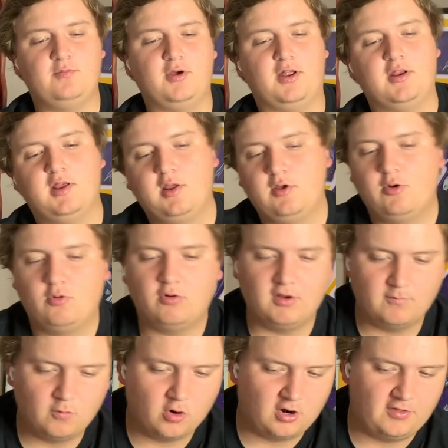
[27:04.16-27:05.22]
But we'll
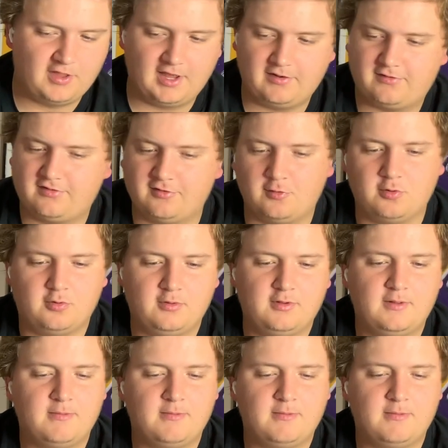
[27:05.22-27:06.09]
have more on that soon.